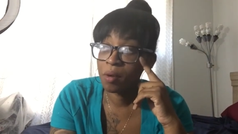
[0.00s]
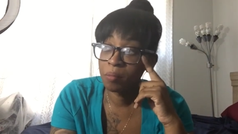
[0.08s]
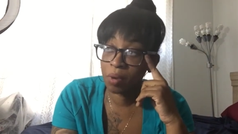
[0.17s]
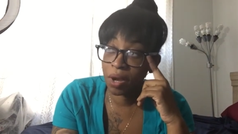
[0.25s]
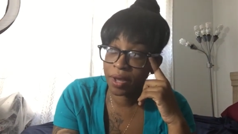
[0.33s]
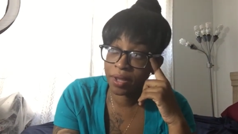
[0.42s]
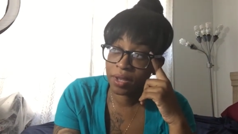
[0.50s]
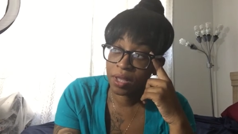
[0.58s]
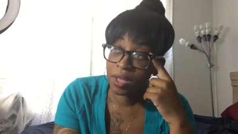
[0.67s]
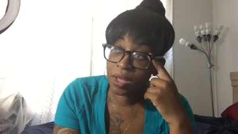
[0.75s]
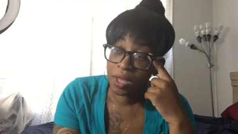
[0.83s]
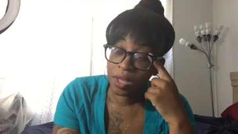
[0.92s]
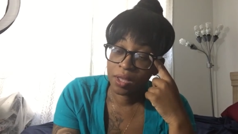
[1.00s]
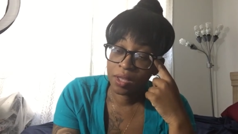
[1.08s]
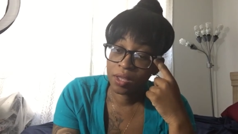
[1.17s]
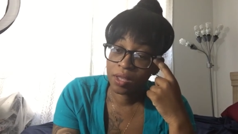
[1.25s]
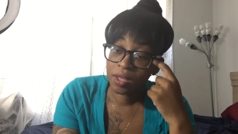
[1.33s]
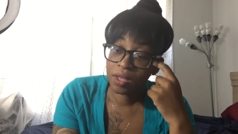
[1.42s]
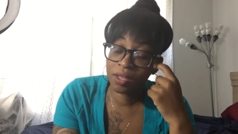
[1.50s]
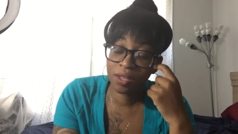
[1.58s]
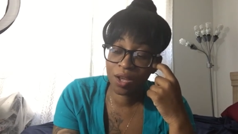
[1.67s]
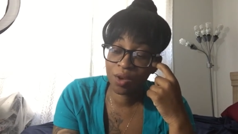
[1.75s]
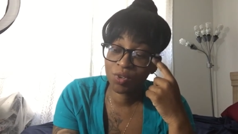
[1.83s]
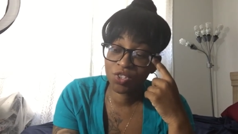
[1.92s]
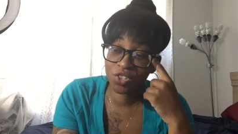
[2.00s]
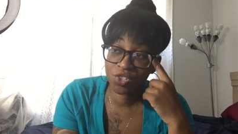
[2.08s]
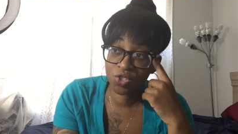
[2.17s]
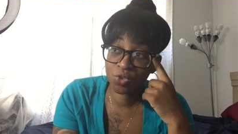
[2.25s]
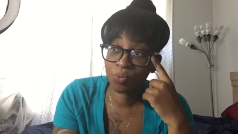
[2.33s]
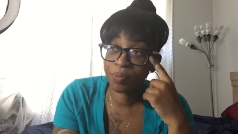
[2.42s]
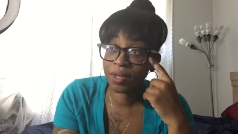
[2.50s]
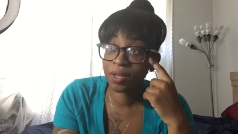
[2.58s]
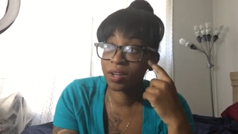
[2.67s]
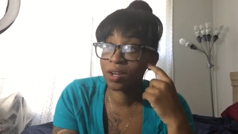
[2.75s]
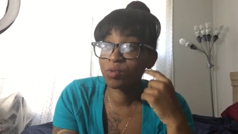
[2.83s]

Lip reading: But it was just stupid.